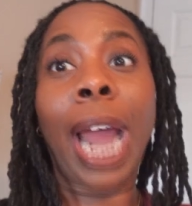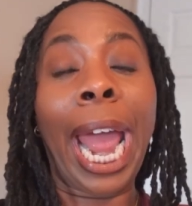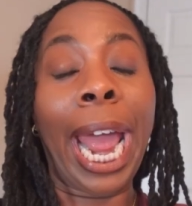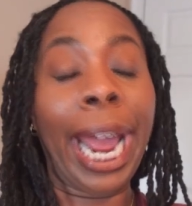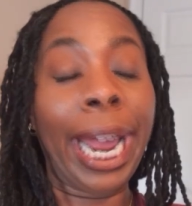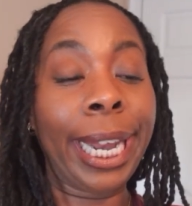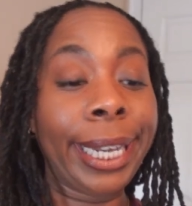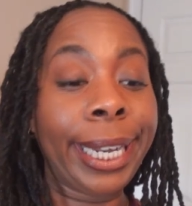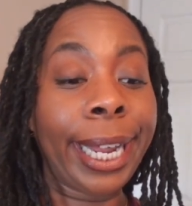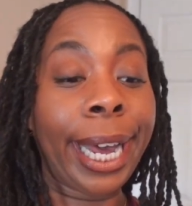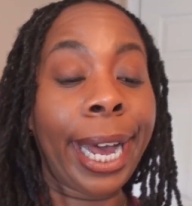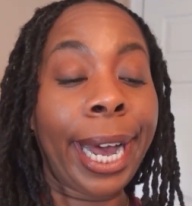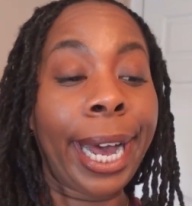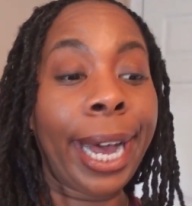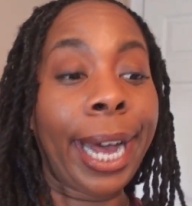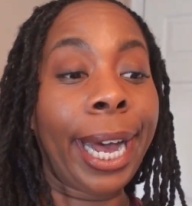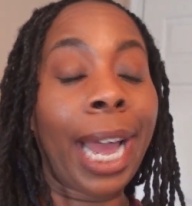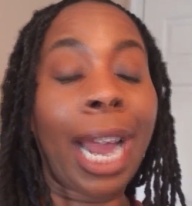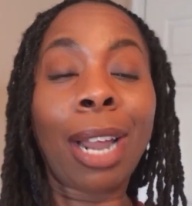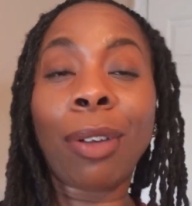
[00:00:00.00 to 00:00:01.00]
And
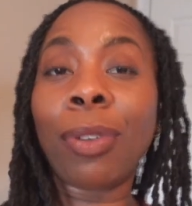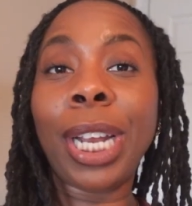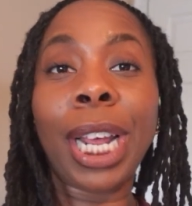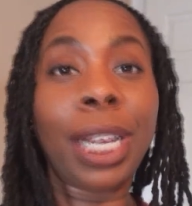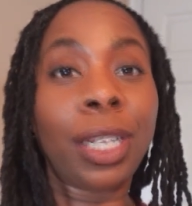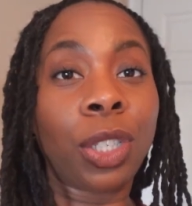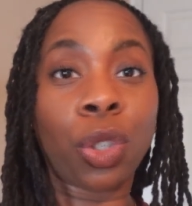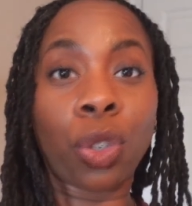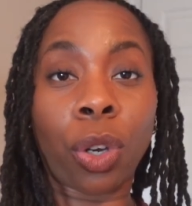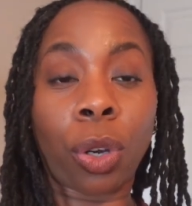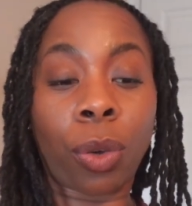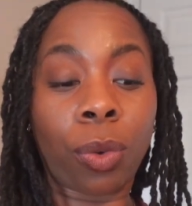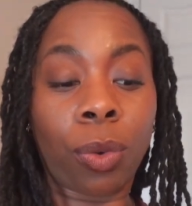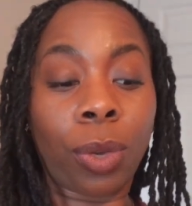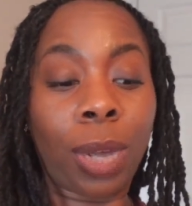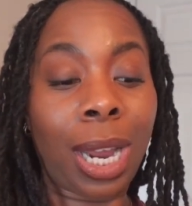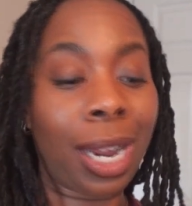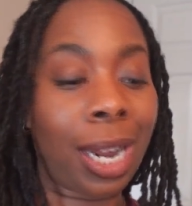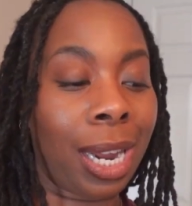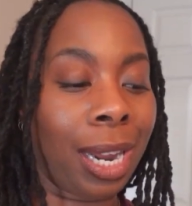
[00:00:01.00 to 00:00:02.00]
every day it's a struggle.
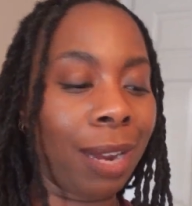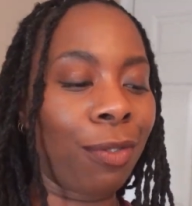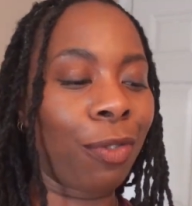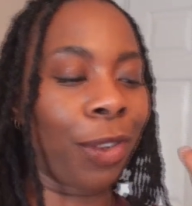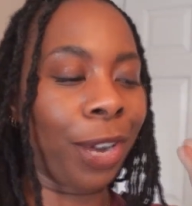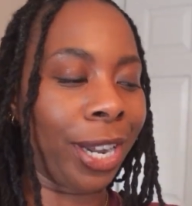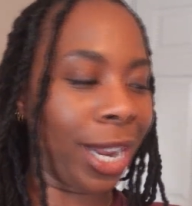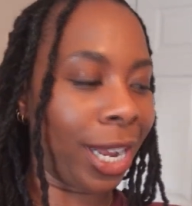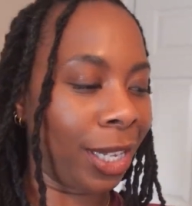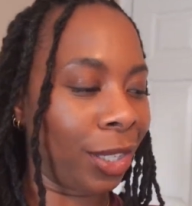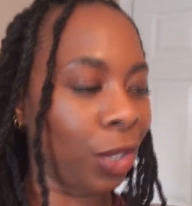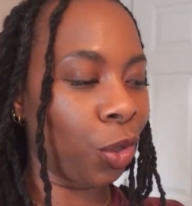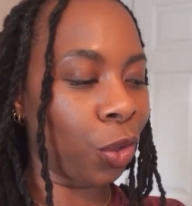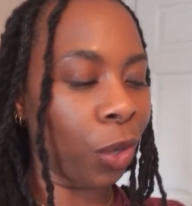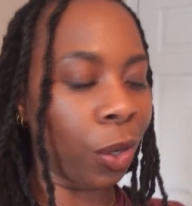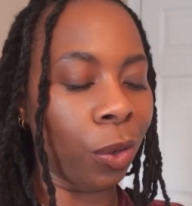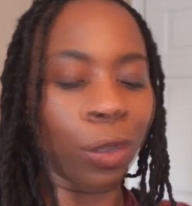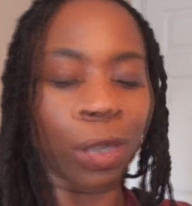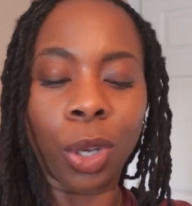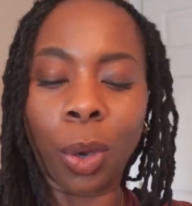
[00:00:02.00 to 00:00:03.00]
Every day is a
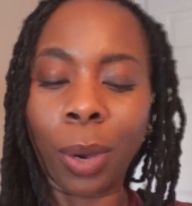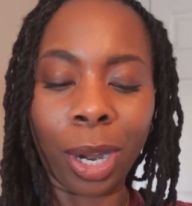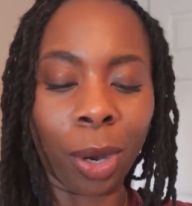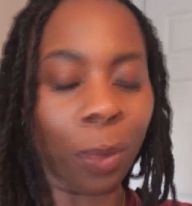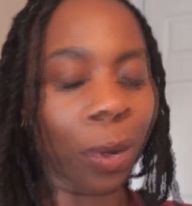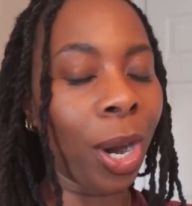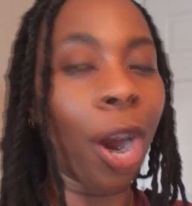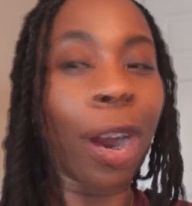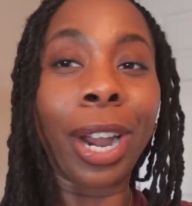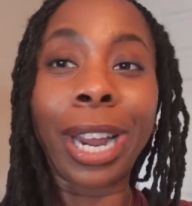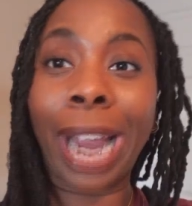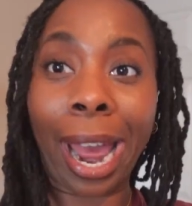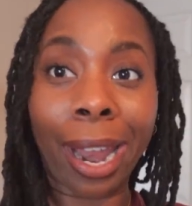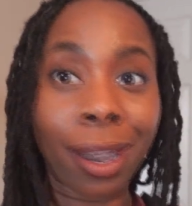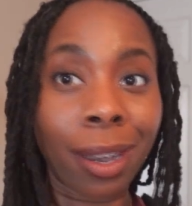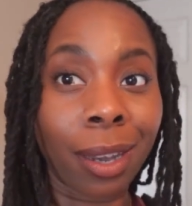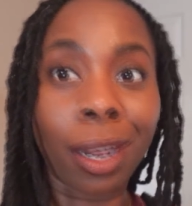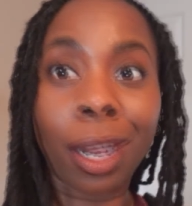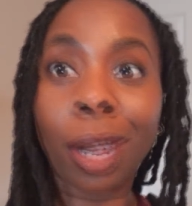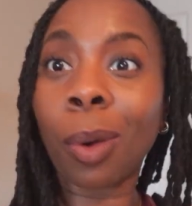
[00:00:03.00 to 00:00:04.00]
struggle. So here we are
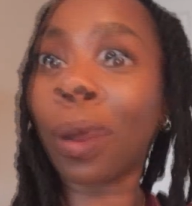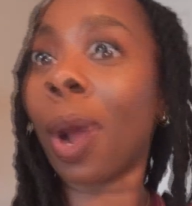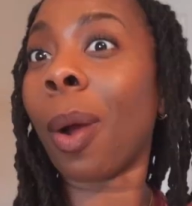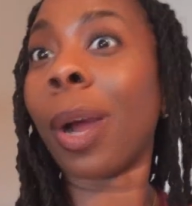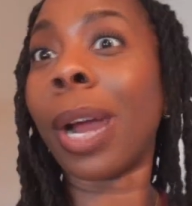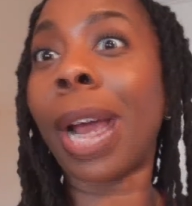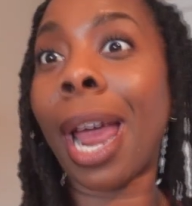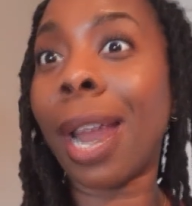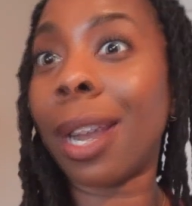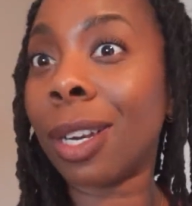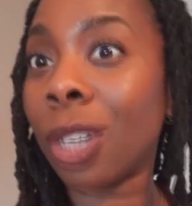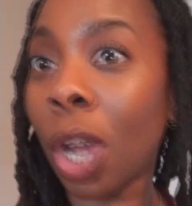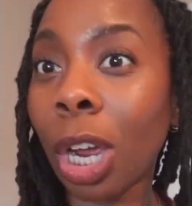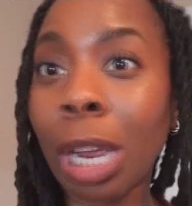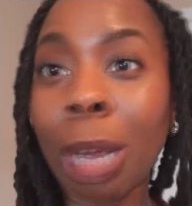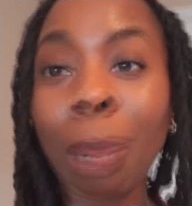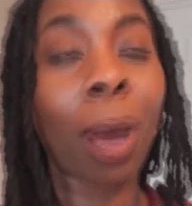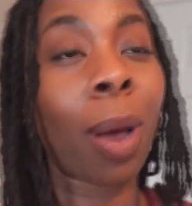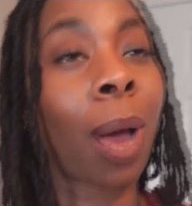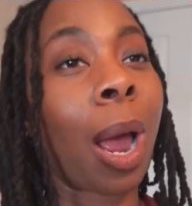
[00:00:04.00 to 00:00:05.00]
again. Here we are again,
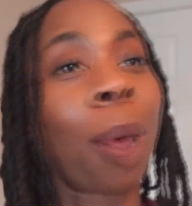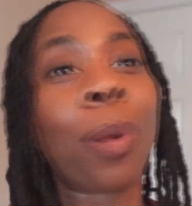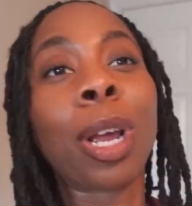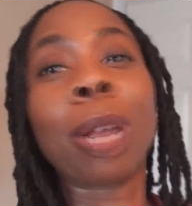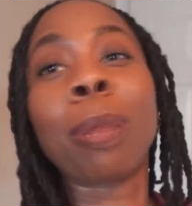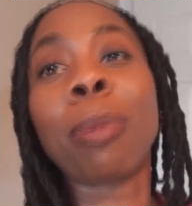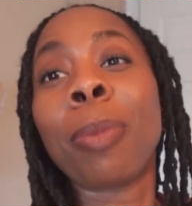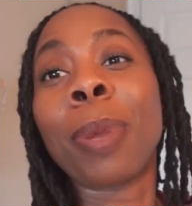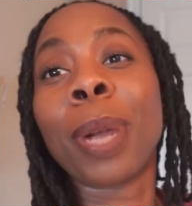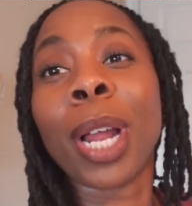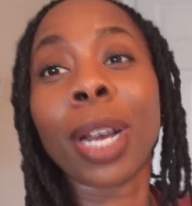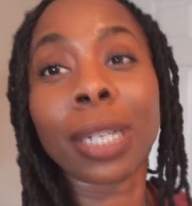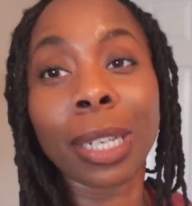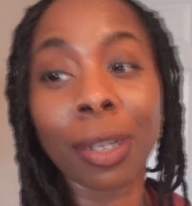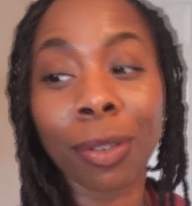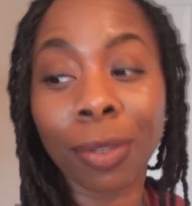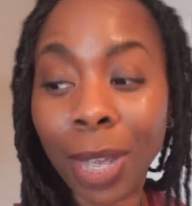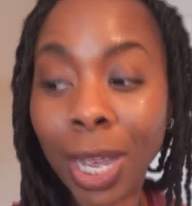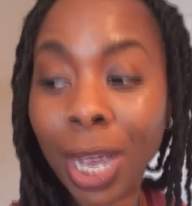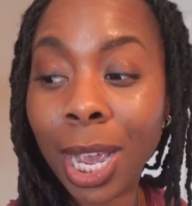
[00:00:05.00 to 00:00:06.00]
talking about how we're going to be
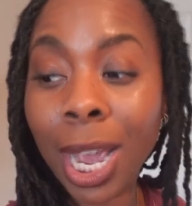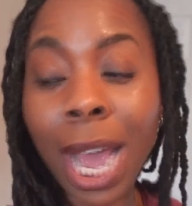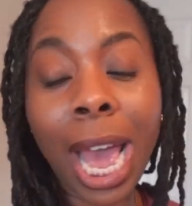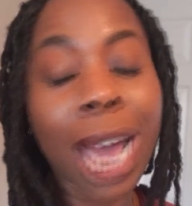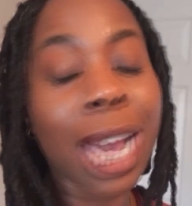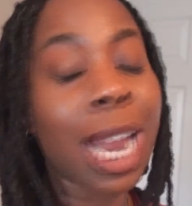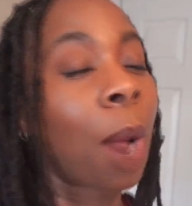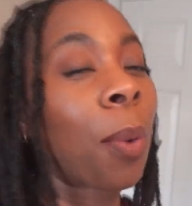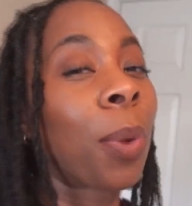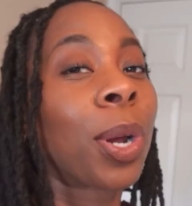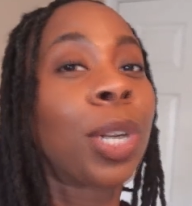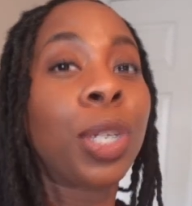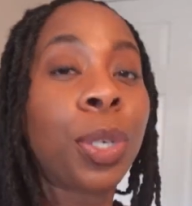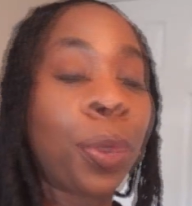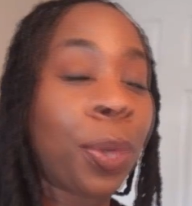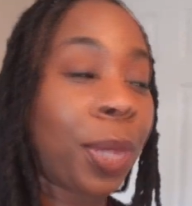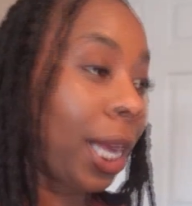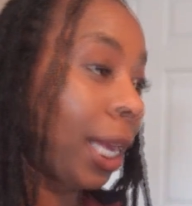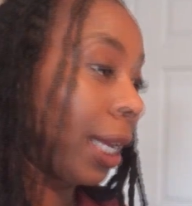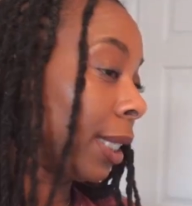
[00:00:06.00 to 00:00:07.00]
productive and how we're going to
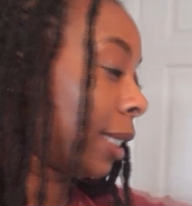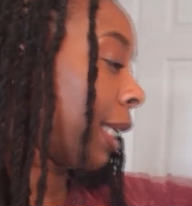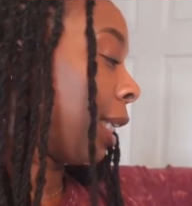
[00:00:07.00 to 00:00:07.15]
do things.